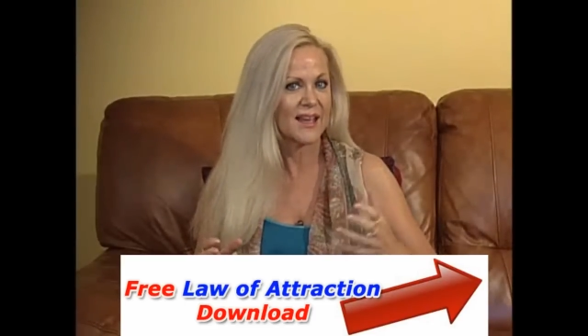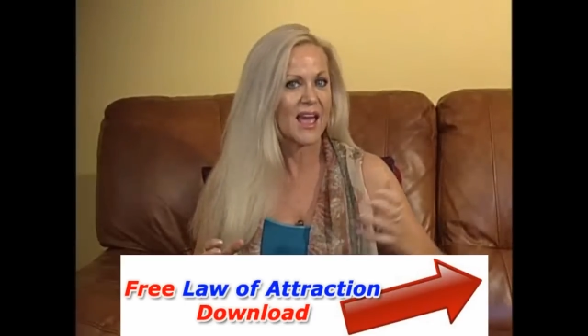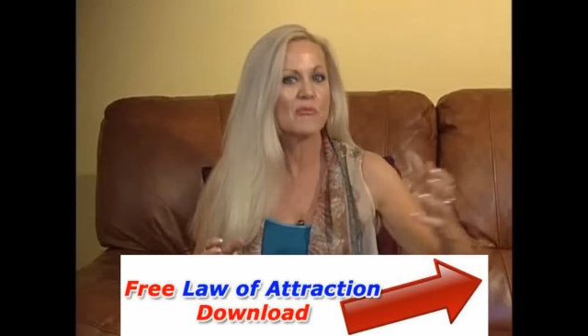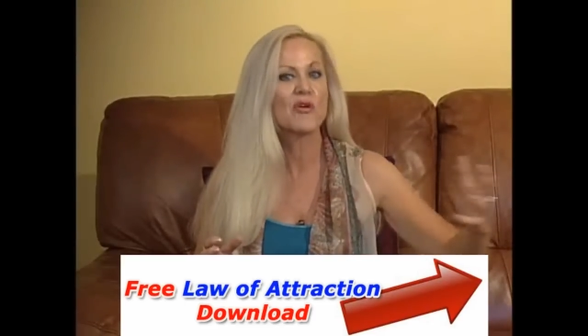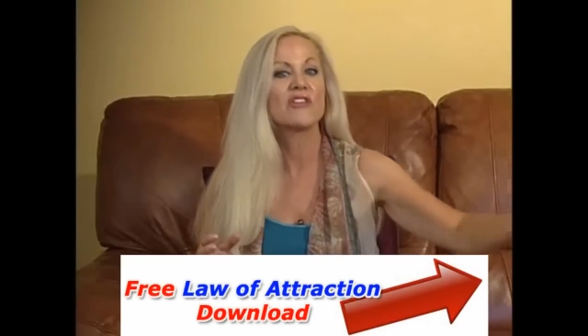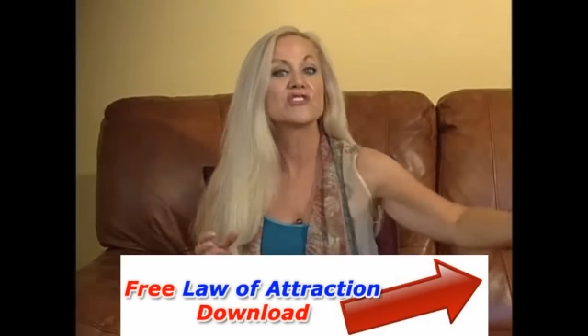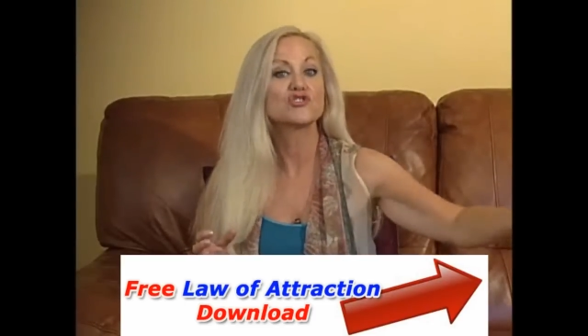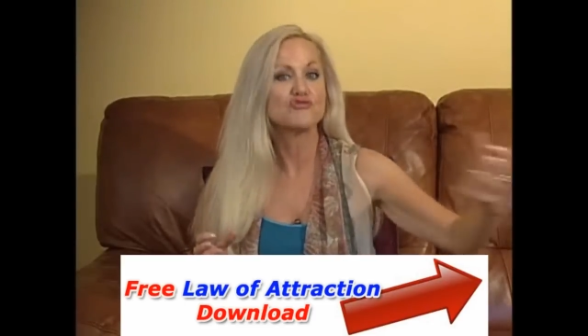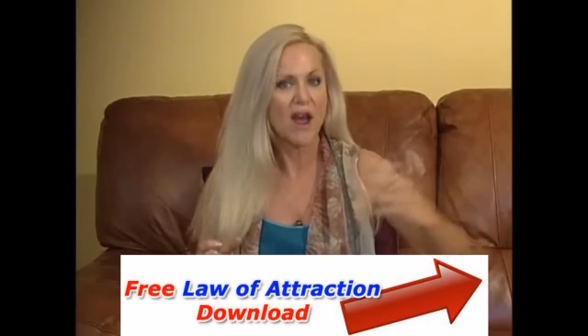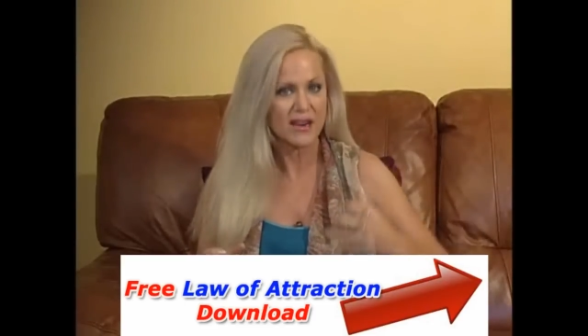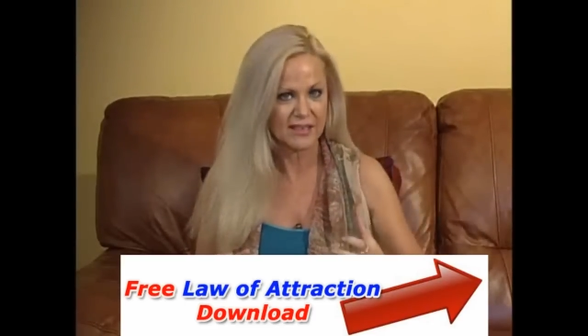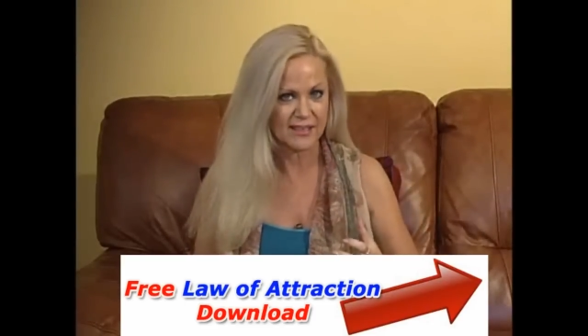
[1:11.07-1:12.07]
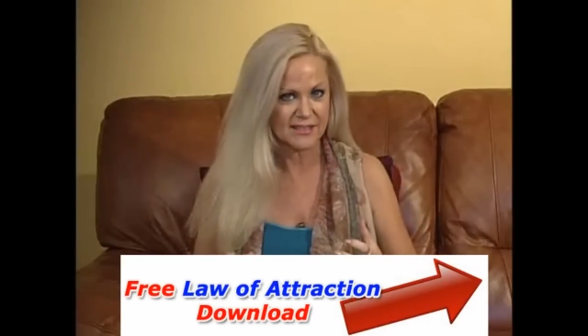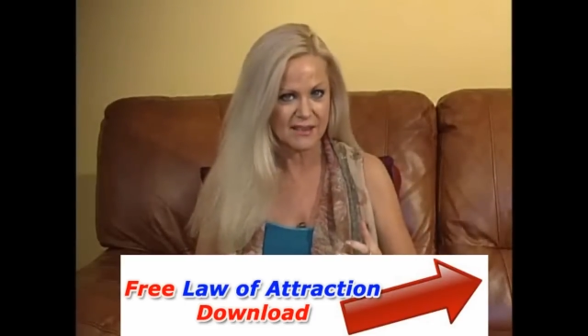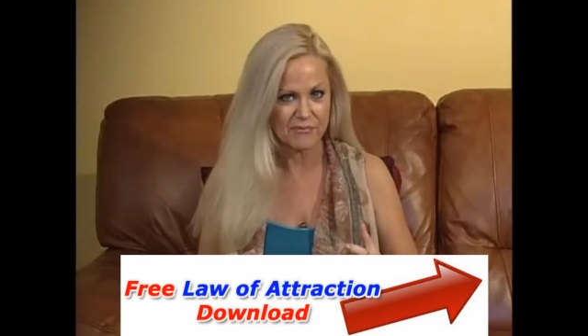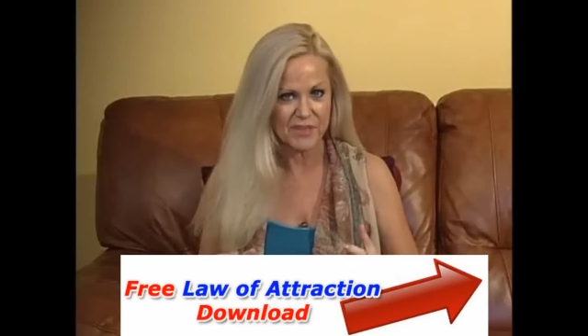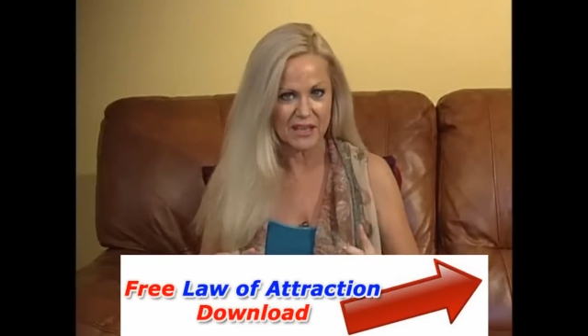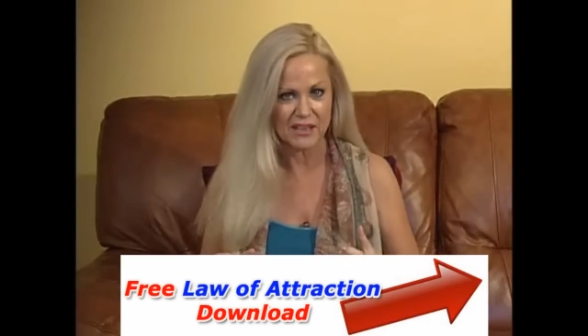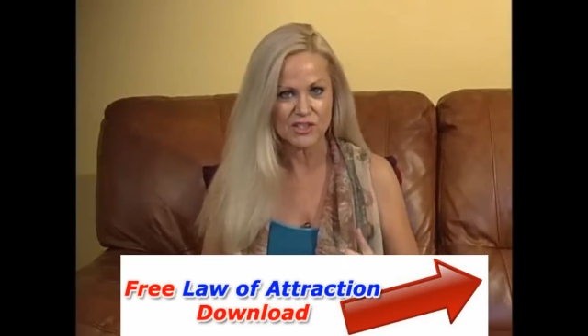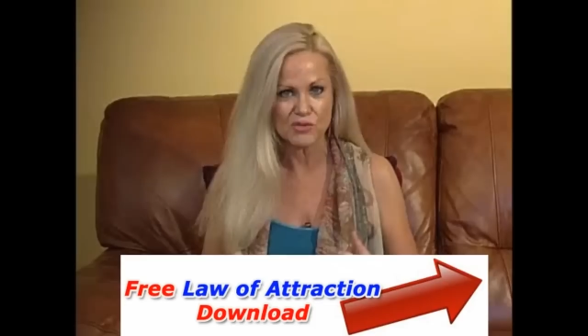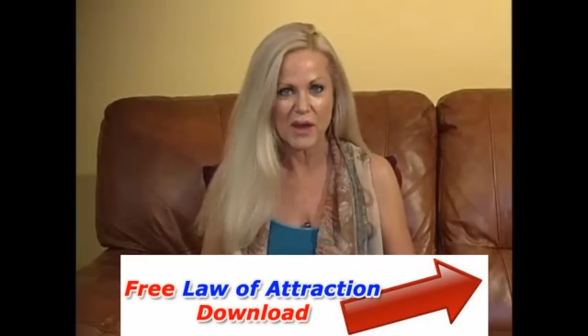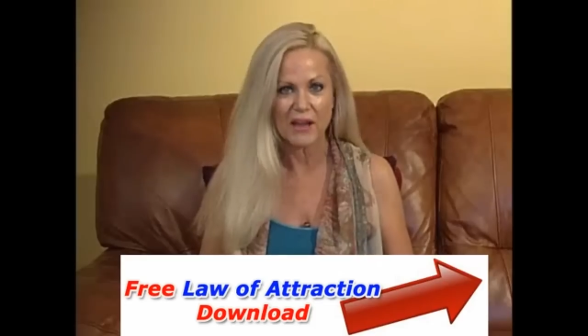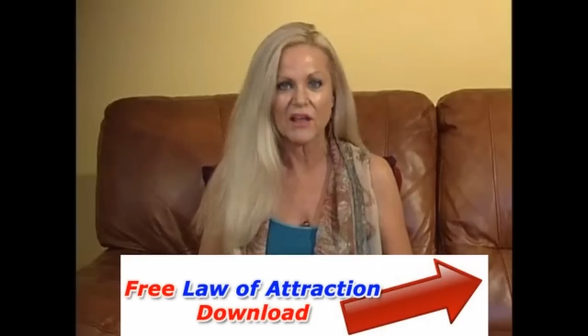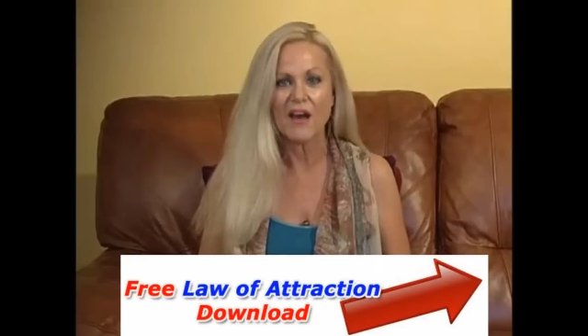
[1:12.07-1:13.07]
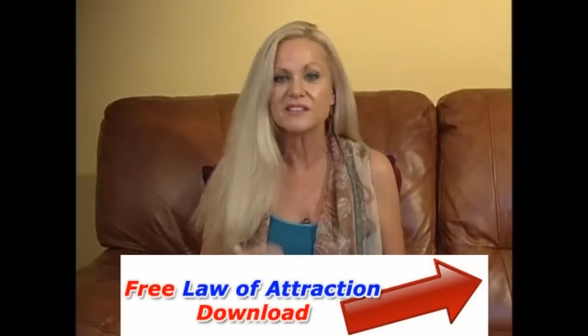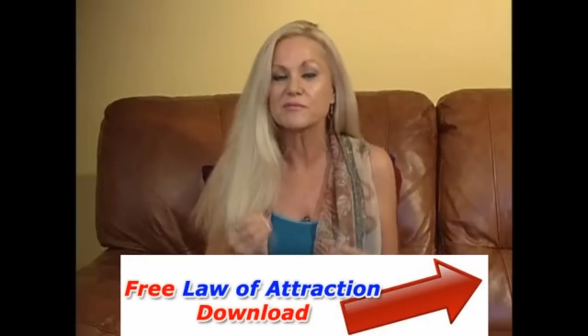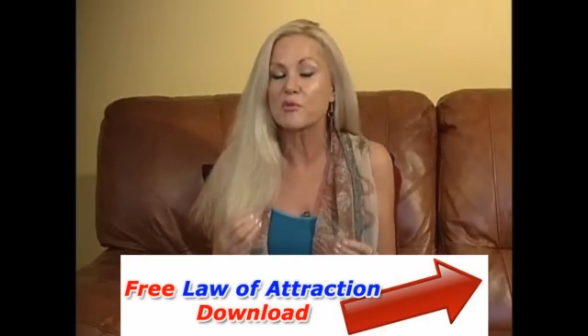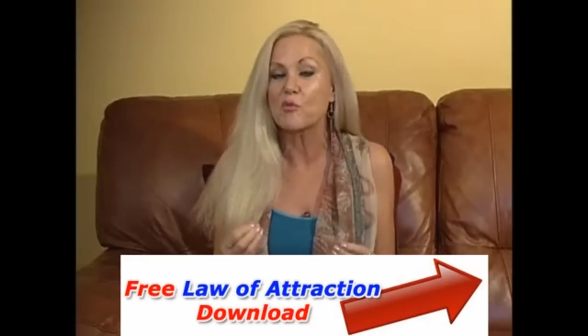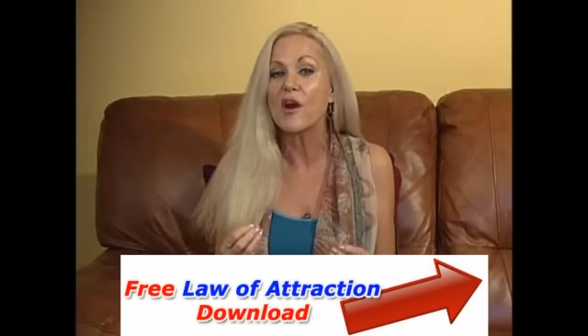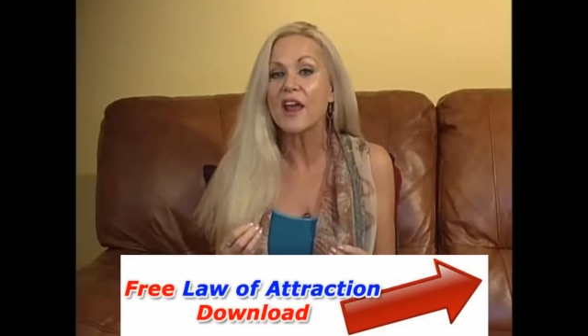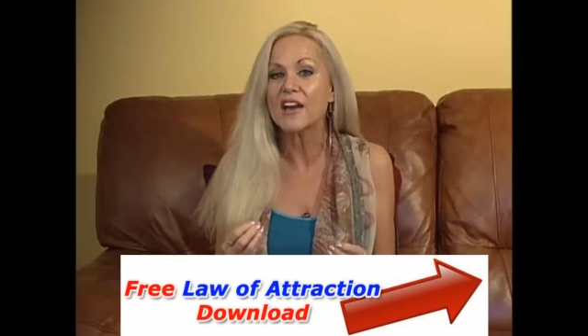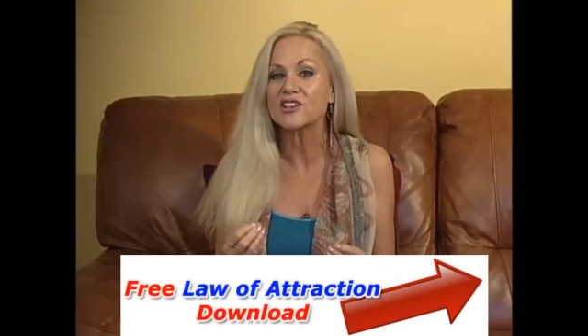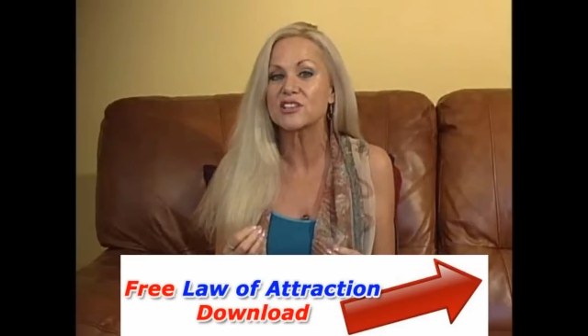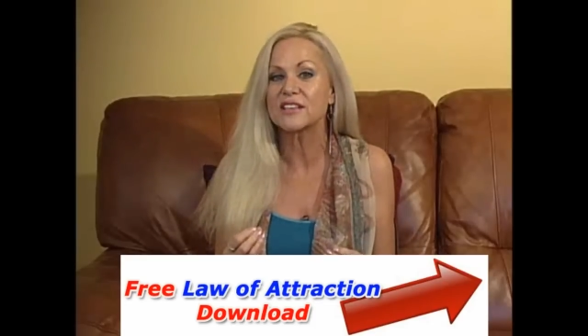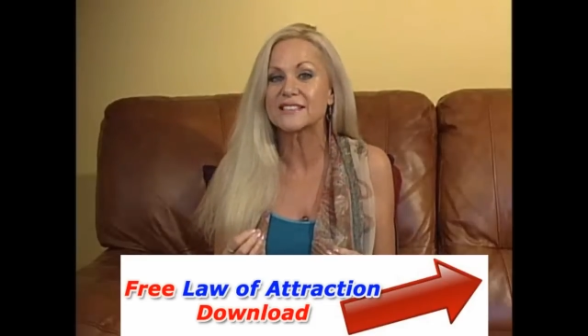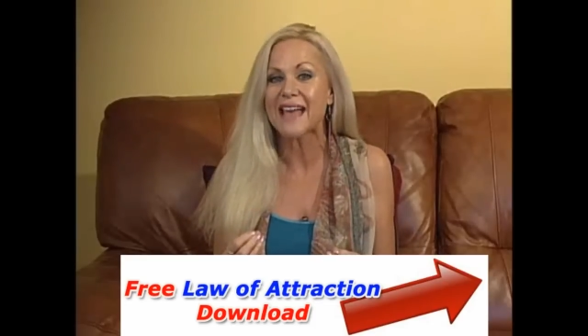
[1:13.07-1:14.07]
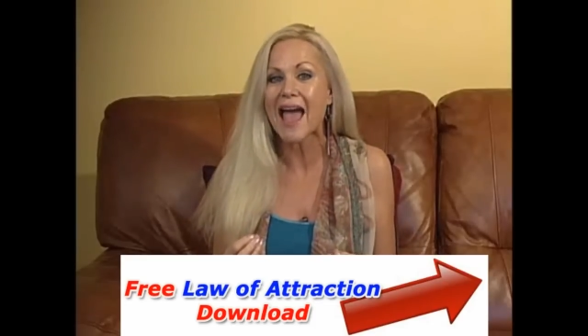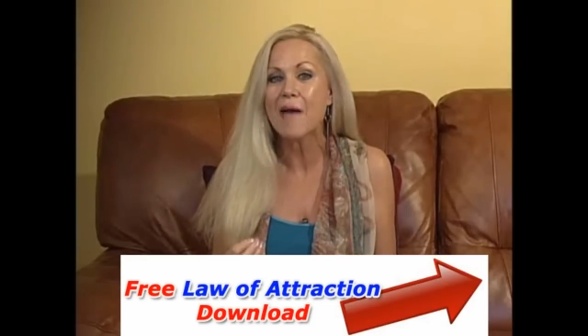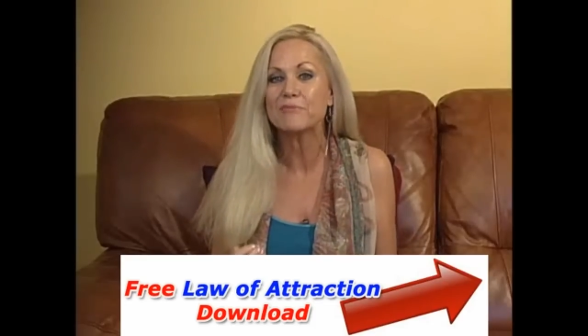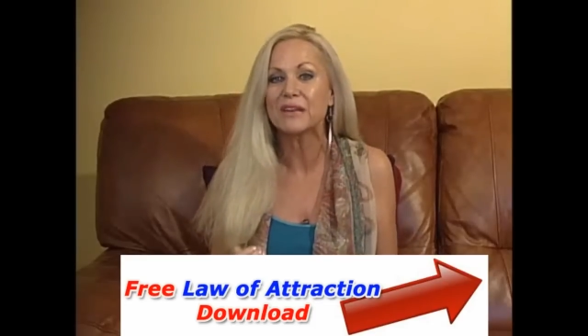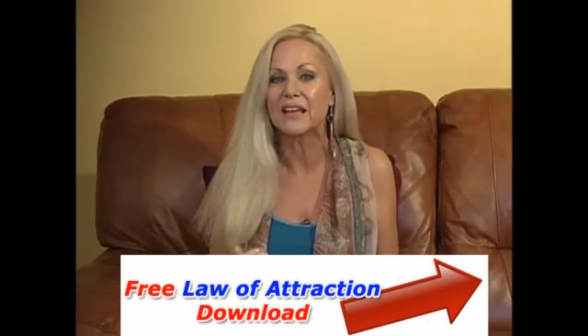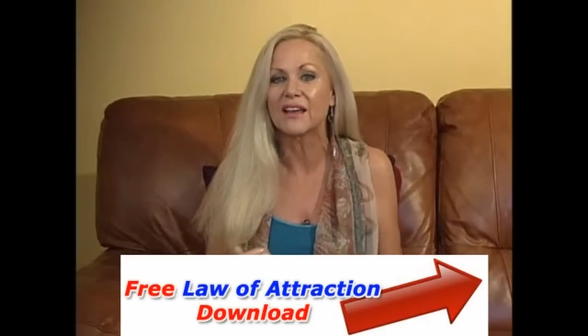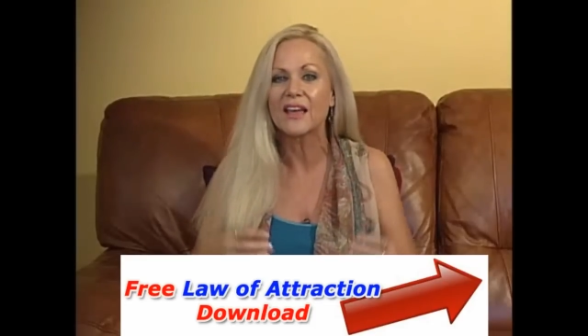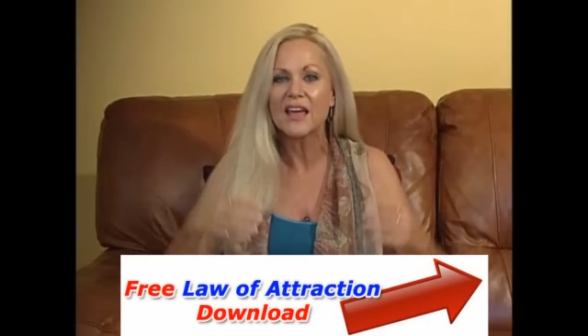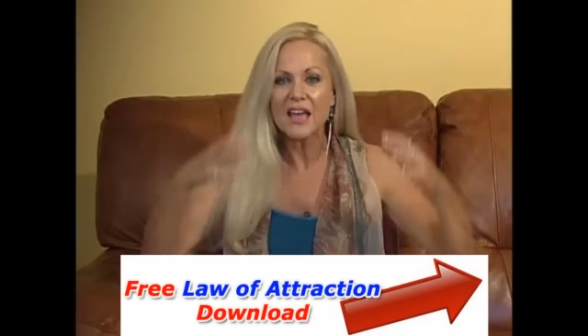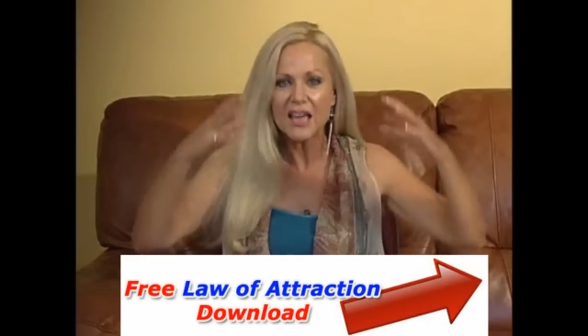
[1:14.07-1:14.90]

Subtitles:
and we're attracting something into our lives, but what actually is happening